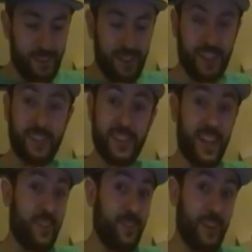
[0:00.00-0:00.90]
Well, was
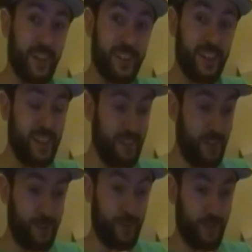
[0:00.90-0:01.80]
that fun and
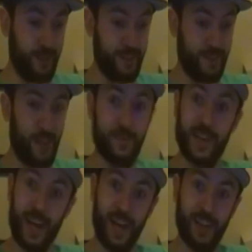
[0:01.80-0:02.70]
awkward at the same
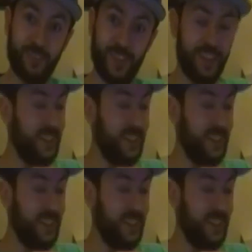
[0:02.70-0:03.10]
time?